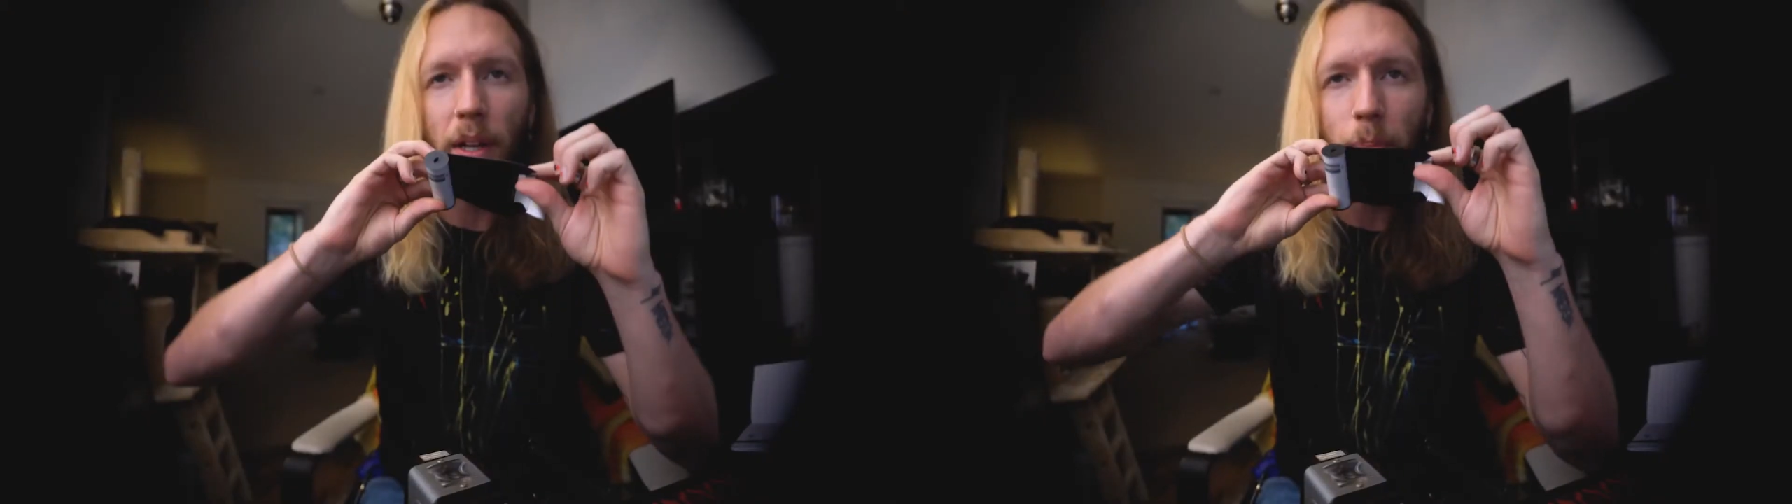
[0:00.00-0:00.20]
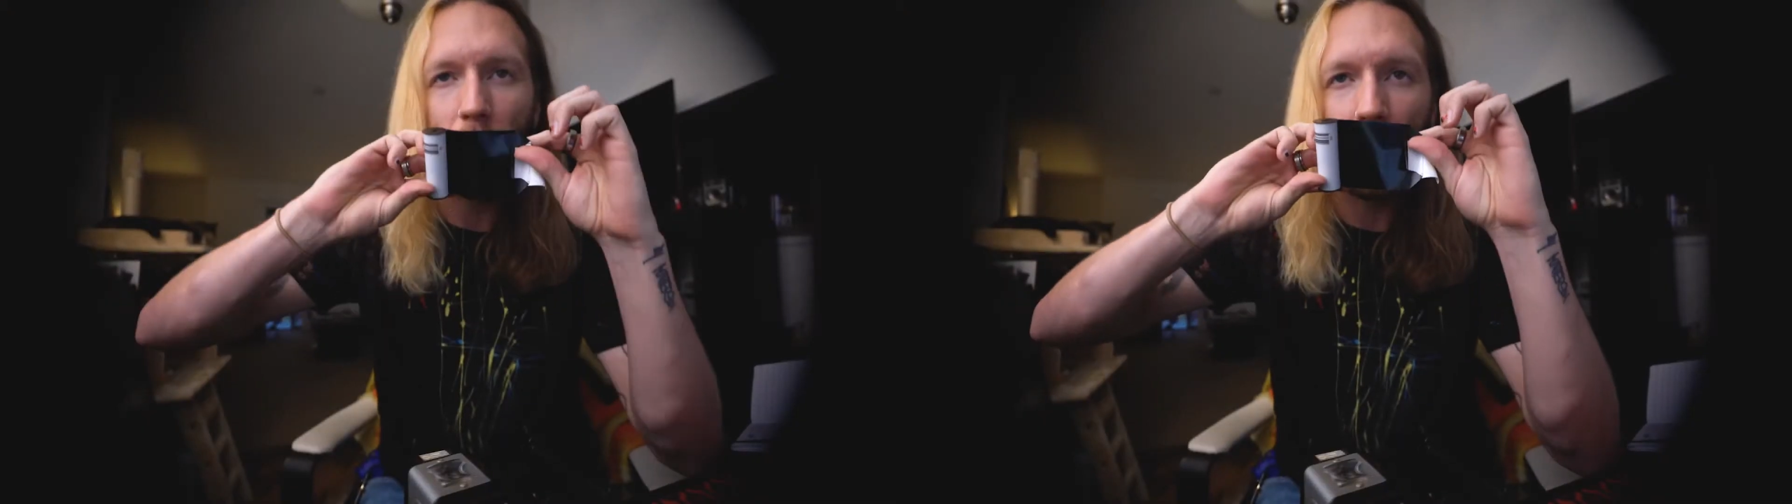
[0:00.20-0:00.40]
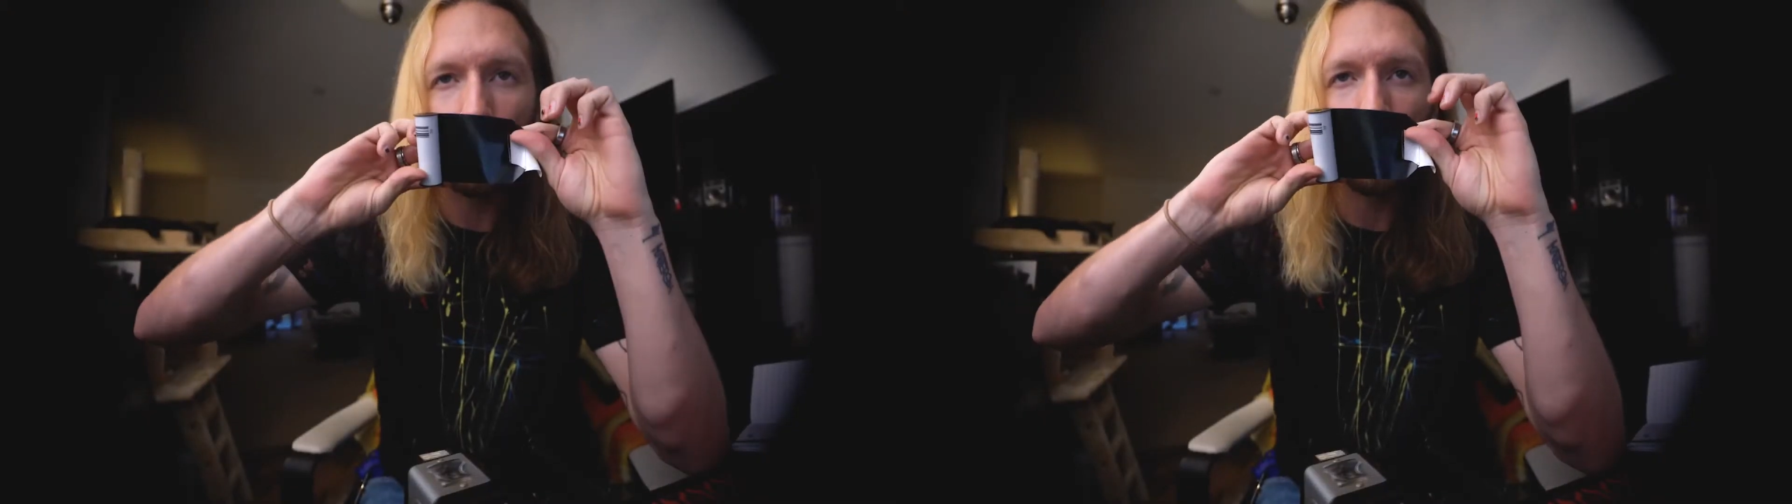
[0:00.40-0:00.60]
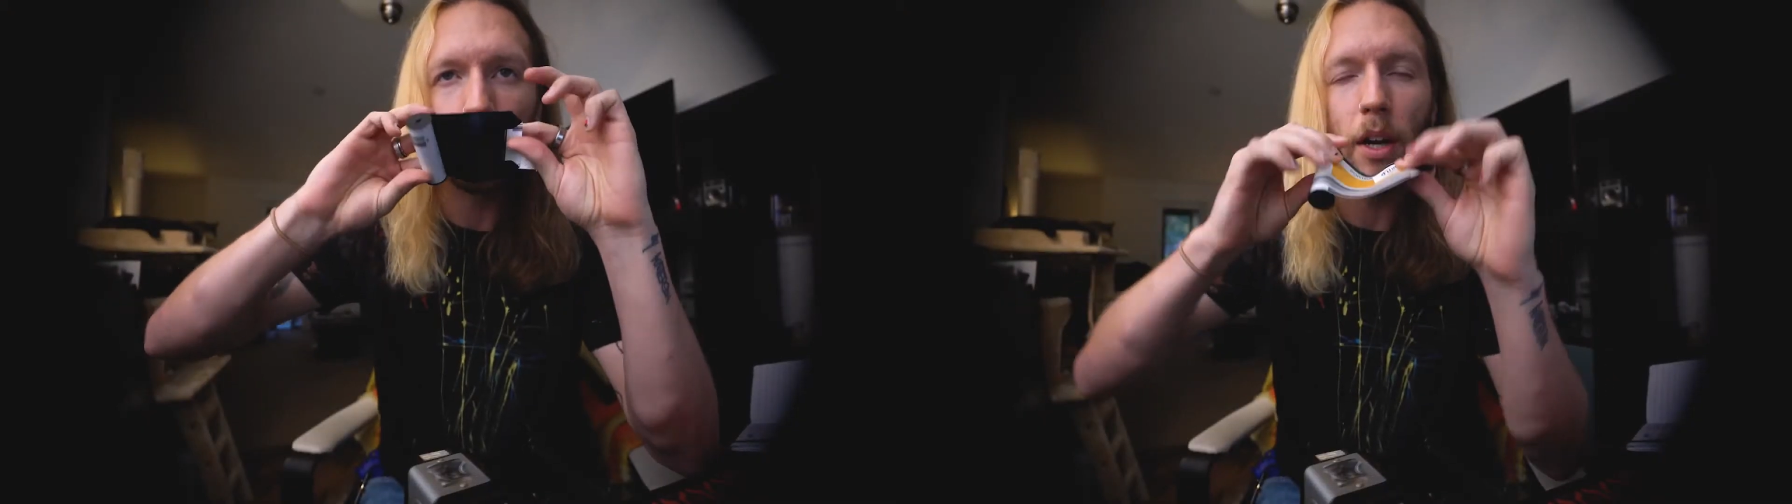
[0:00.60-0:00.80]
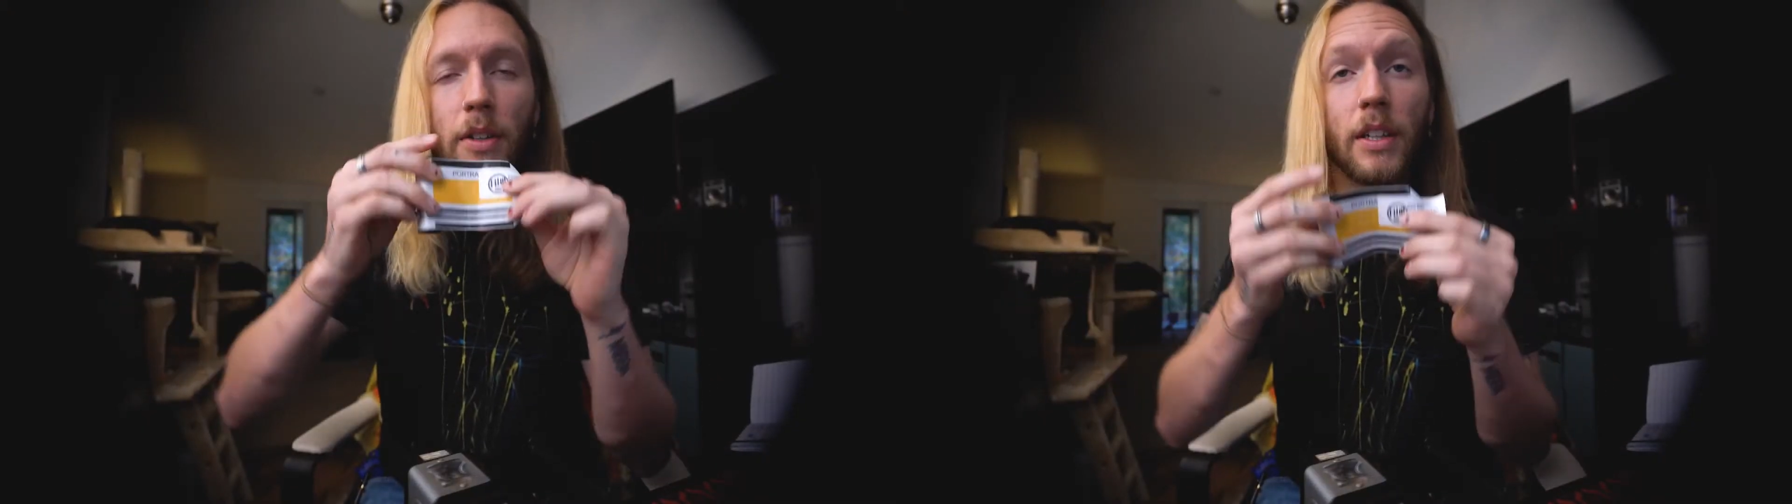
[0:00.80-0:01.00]
like paper
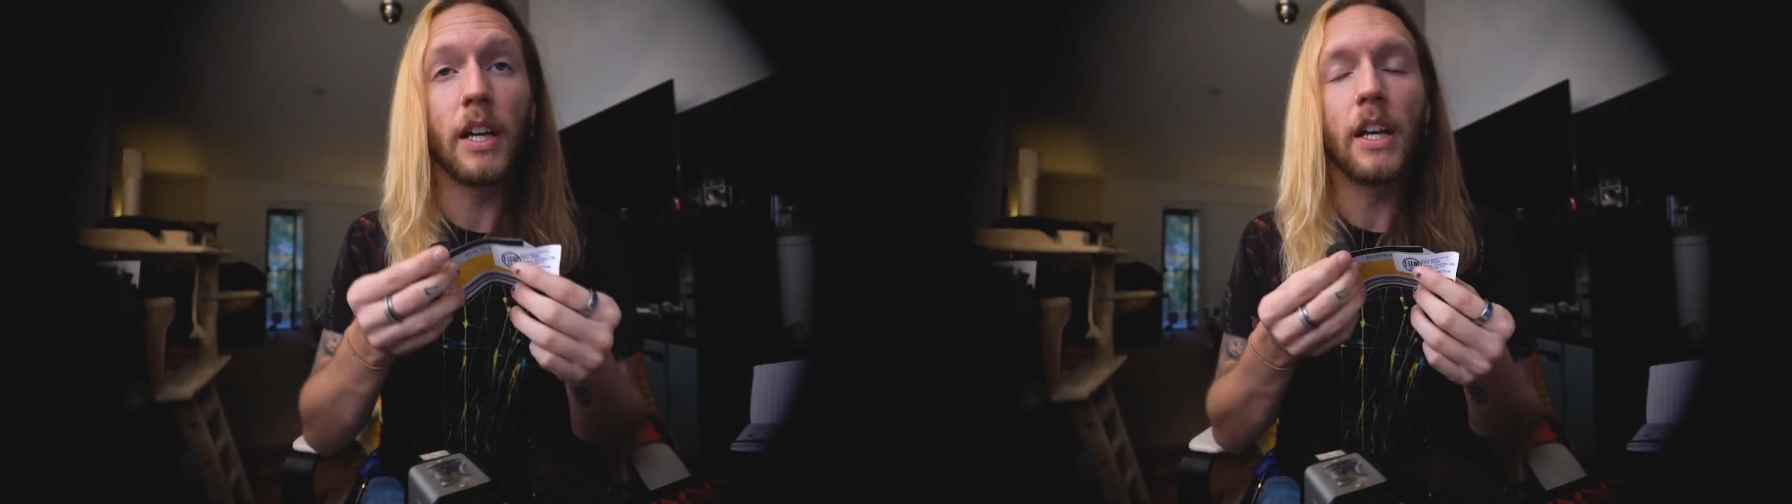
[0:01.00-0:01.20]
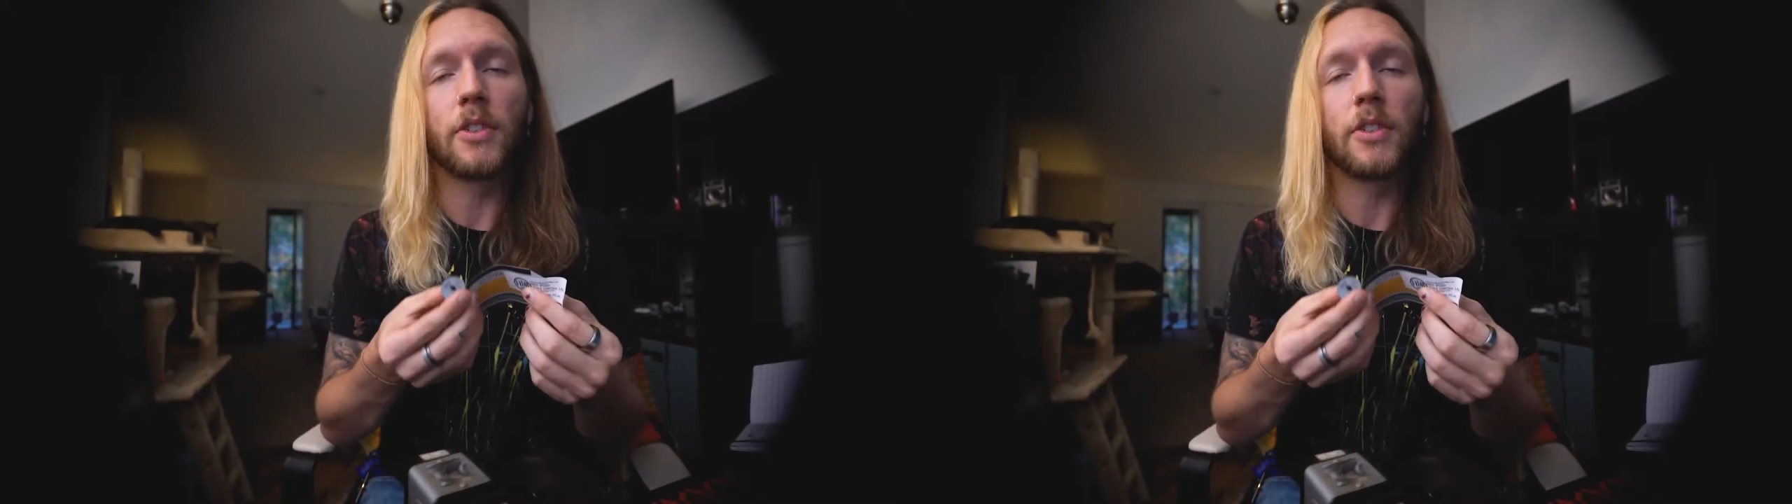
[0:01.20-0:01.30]
around it.